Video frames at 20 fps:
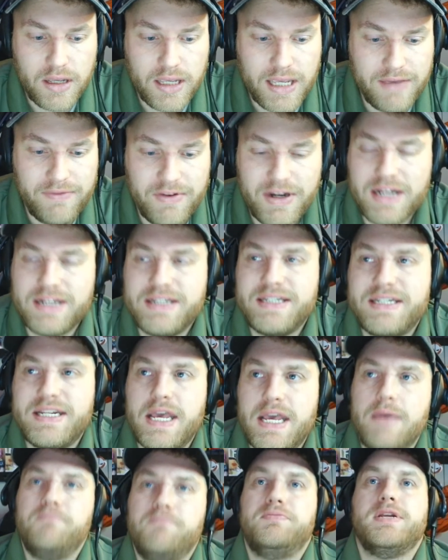even
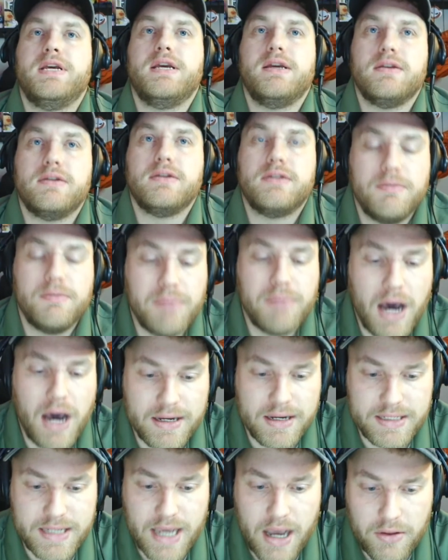attempting to
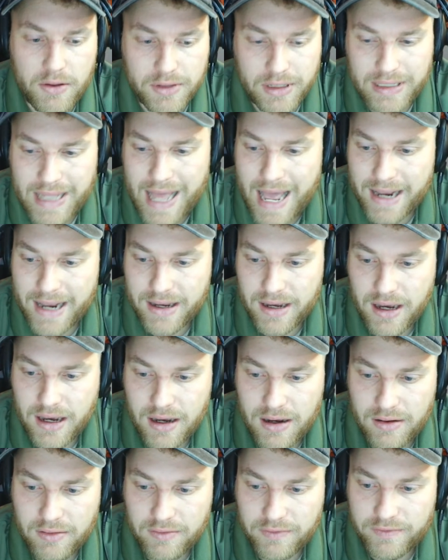box out, the lack
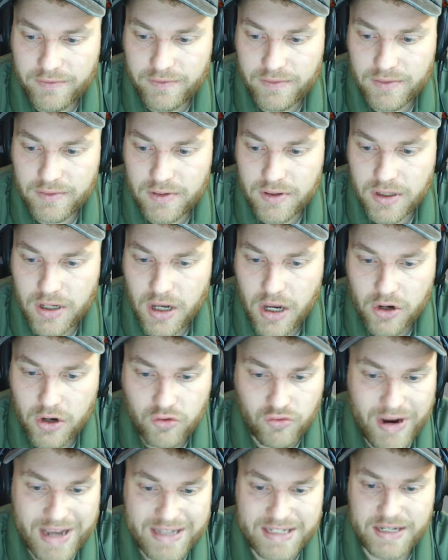of
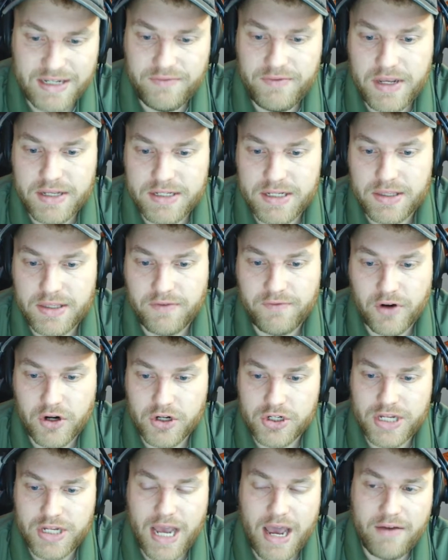aggressiveness in the
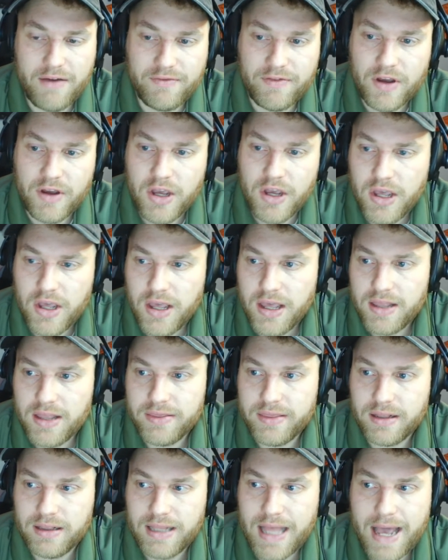first half,
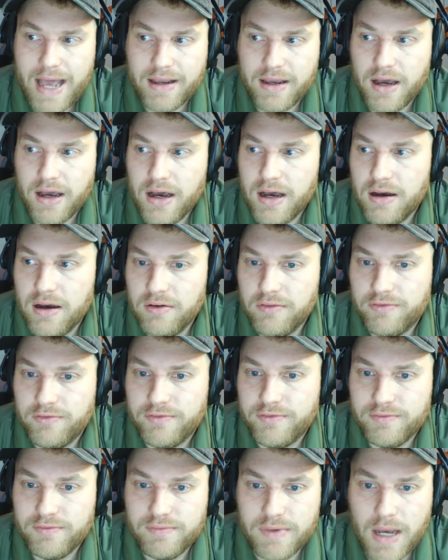the lack
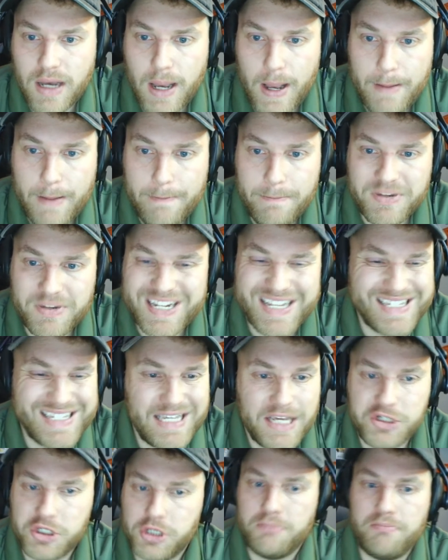of
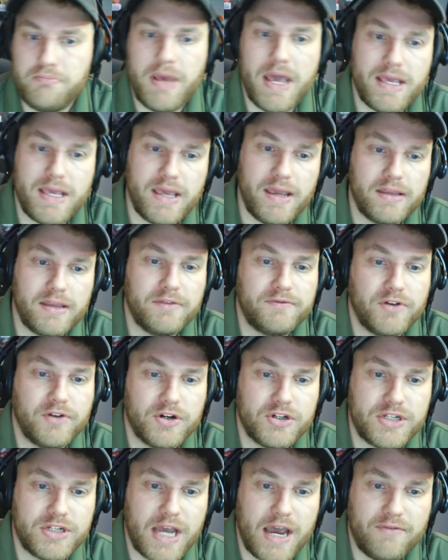decision making in the
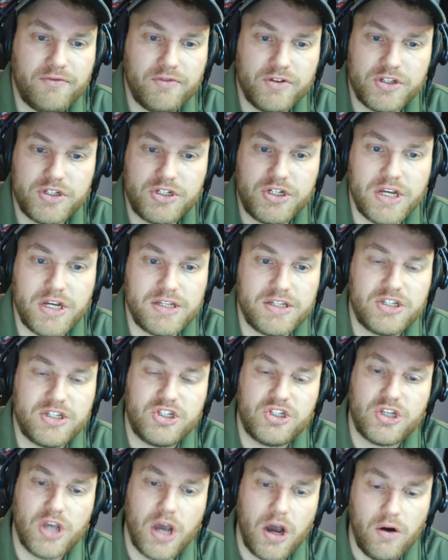first half was
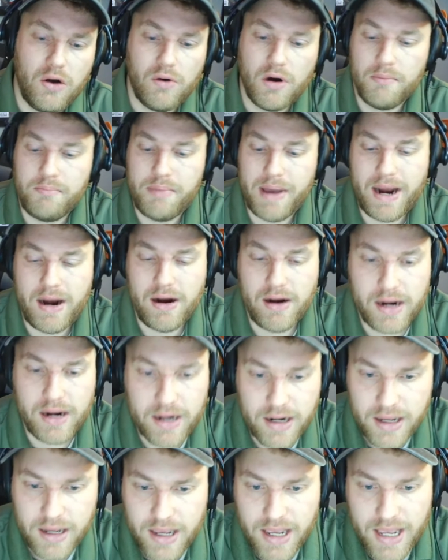just so
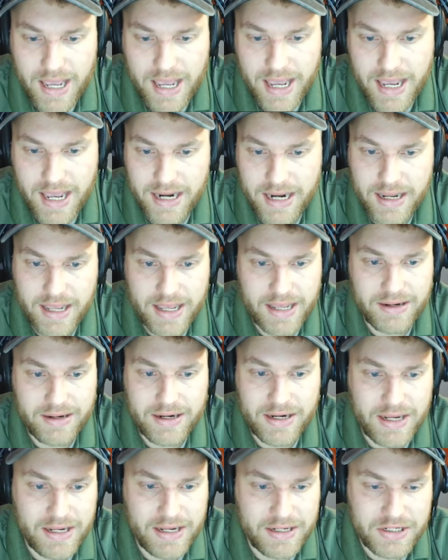apparent. And
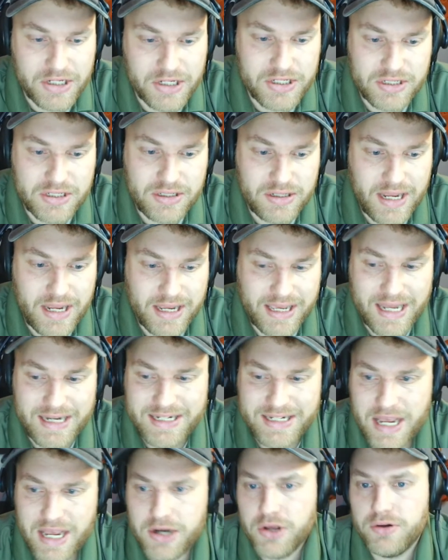it
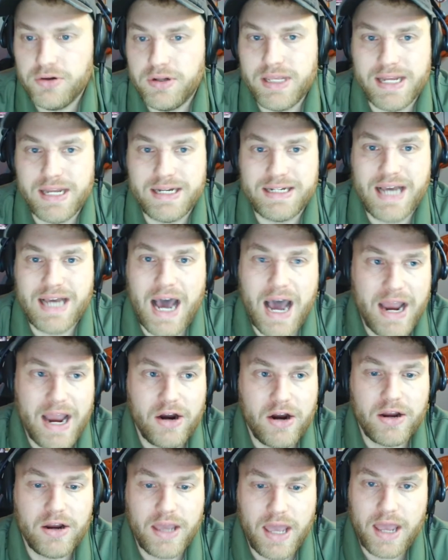continued the
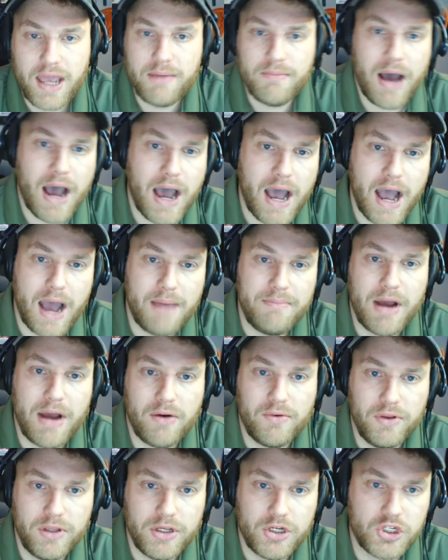entire game. I'm
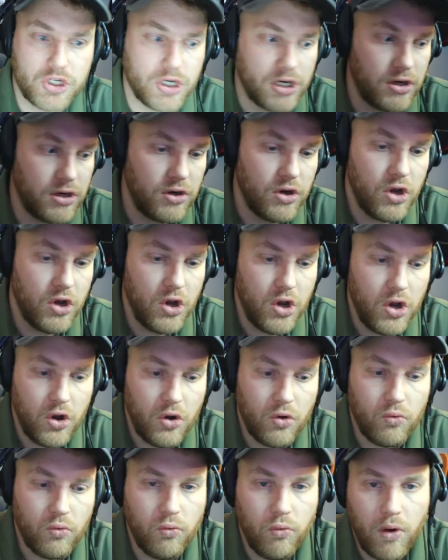not really sure
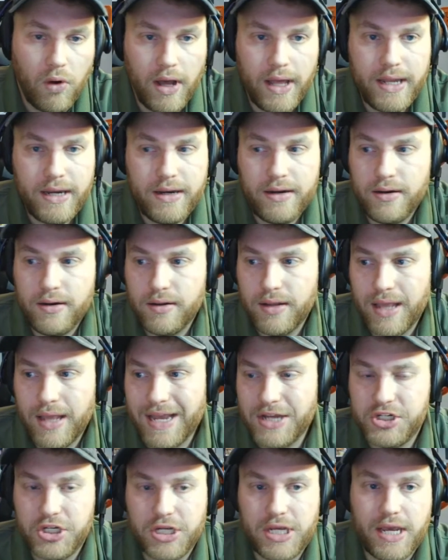what
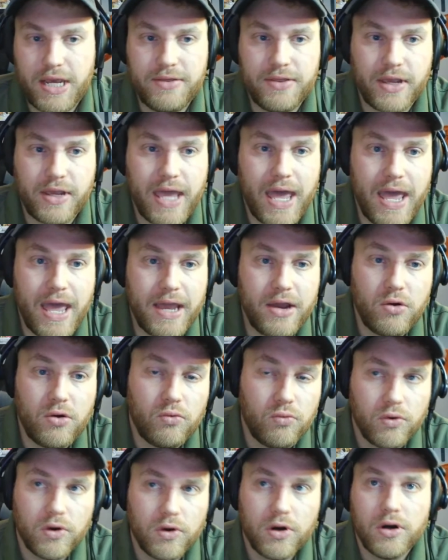AG and
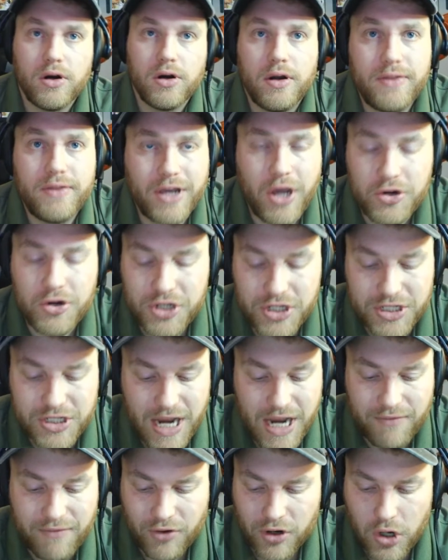the coaching
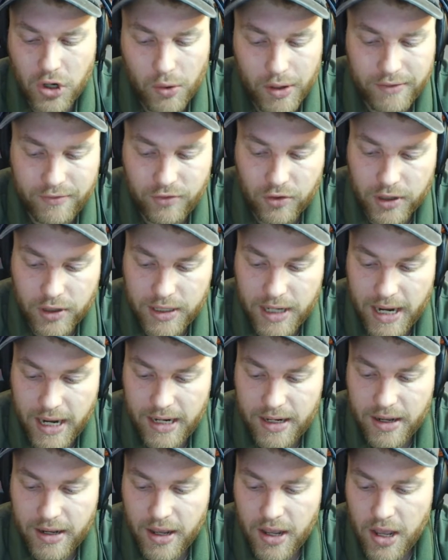staff were going for
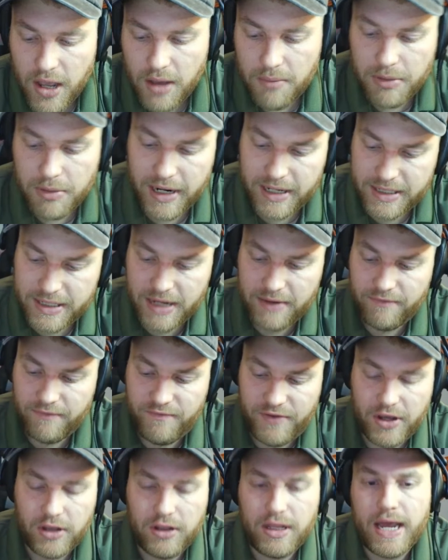tonight, but it didn't
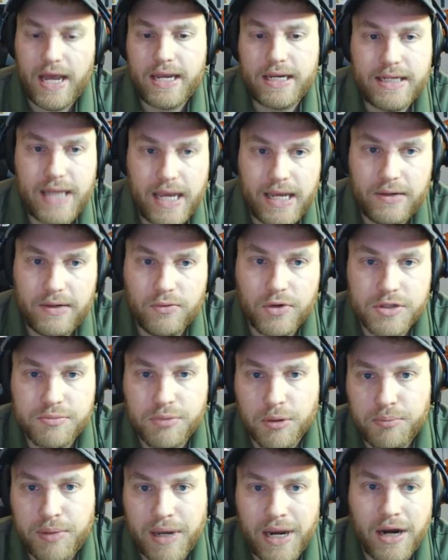feel like Dayton was
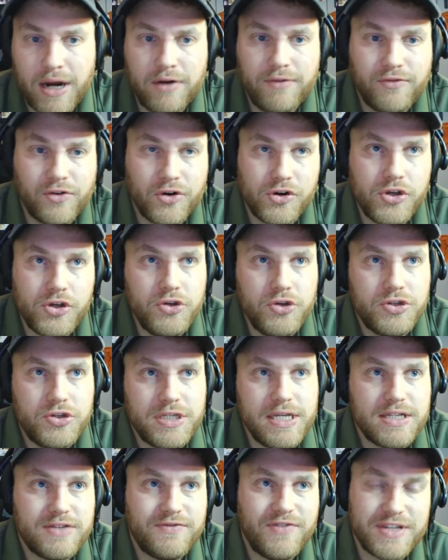prepared for
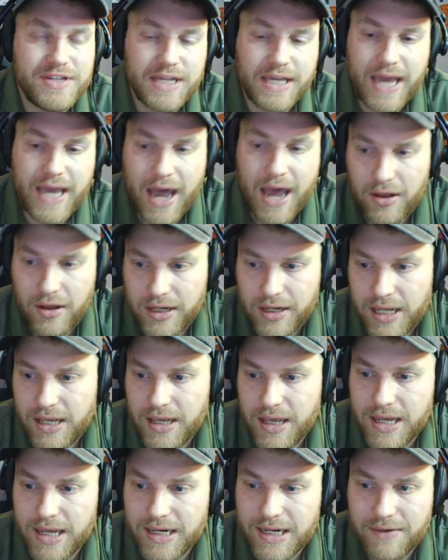UC's
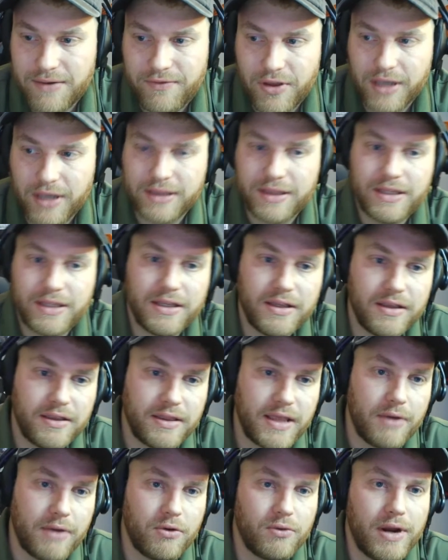physicality. It didn't feel like
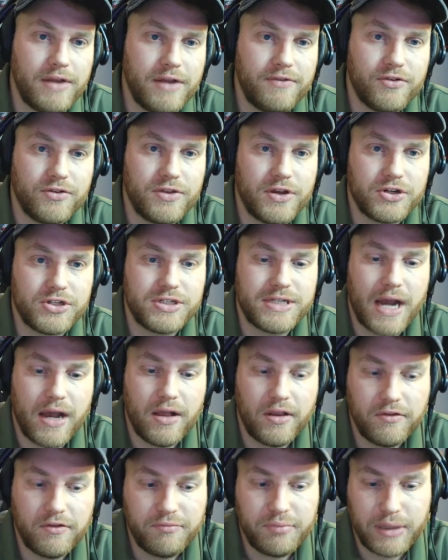they were ready for their
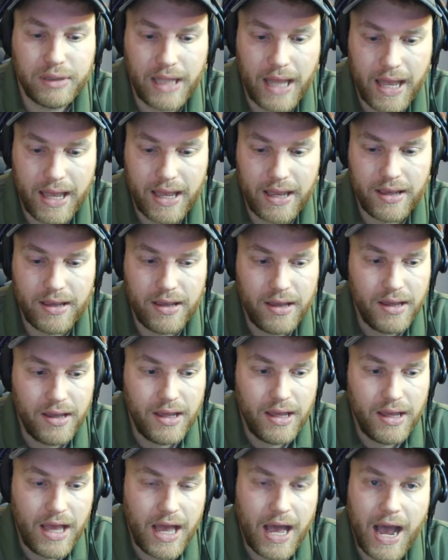style of play.
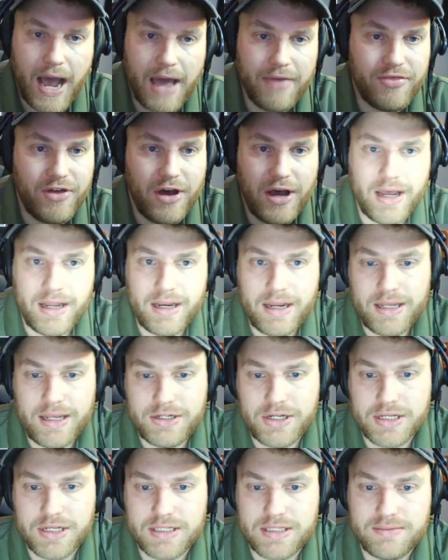I thought it
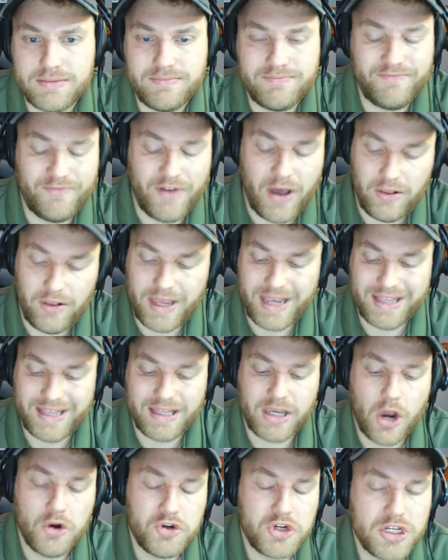just felt like
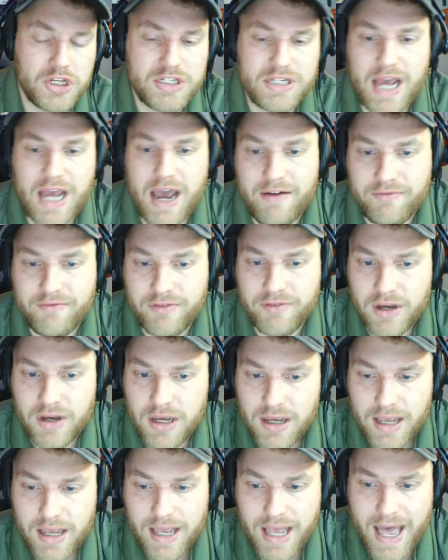the coaching staff
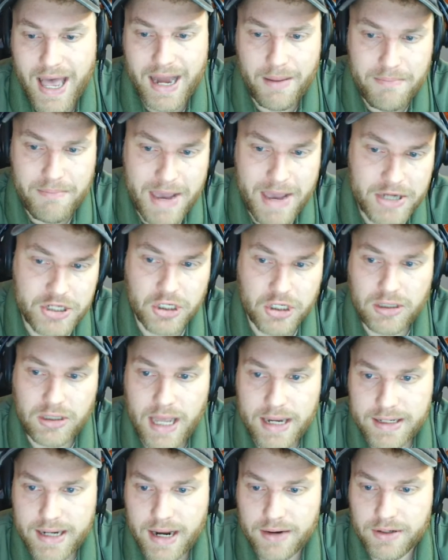had a major
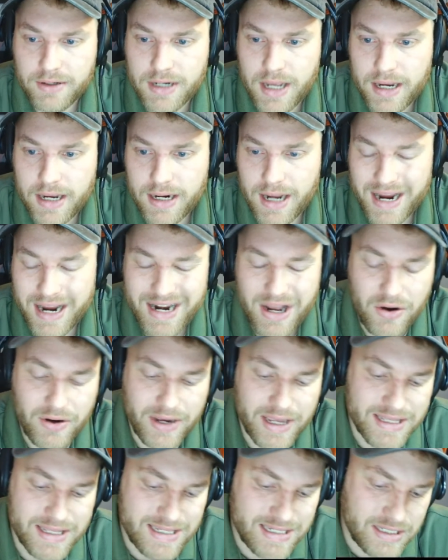letdown tonight. I know
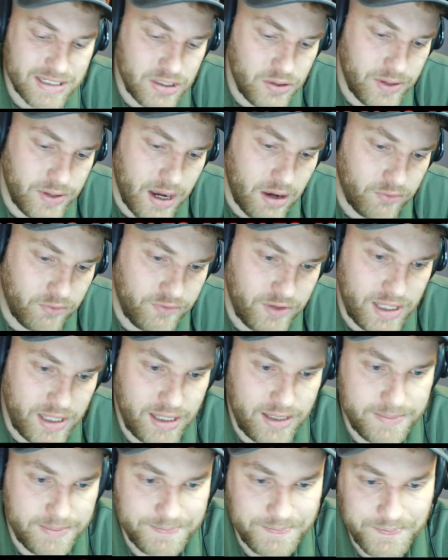against
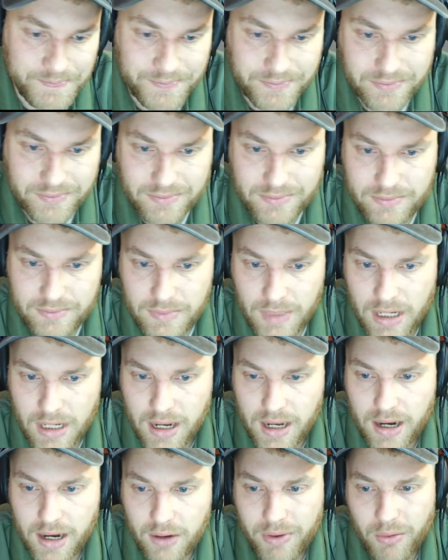UNLV,
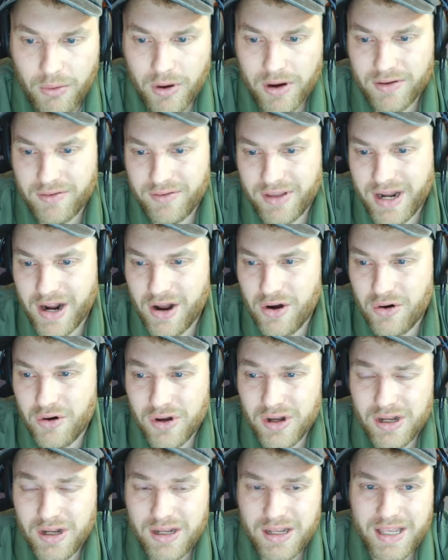we weren't,
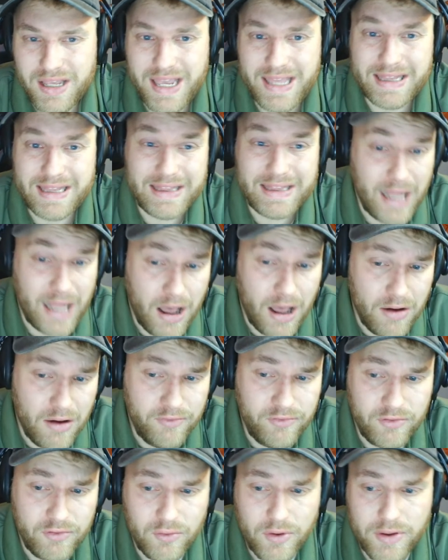in
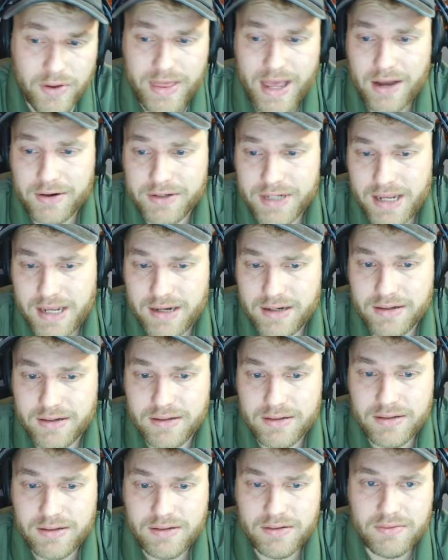love with how
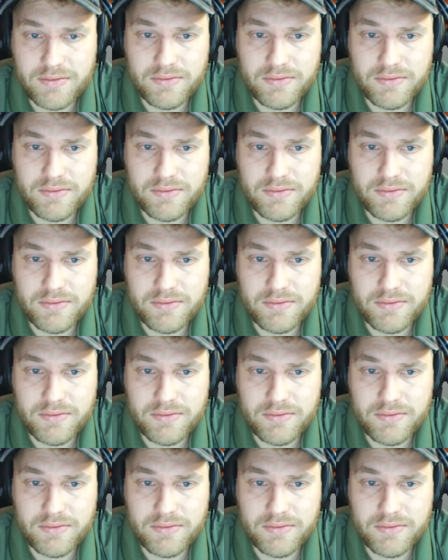Dayton